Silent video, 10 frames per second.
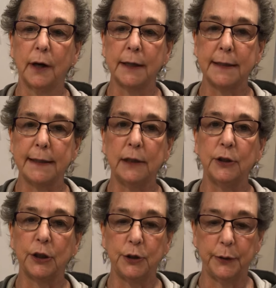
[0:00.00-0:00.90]
artsy
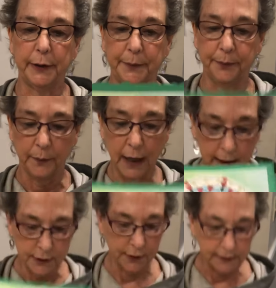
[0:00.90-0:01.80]
look to it.
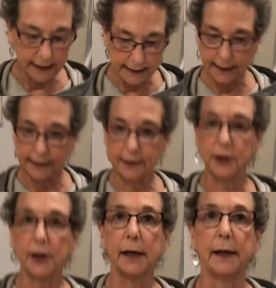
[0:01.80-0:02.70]
So let's get
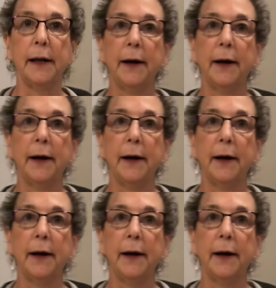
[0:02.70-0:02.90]
started.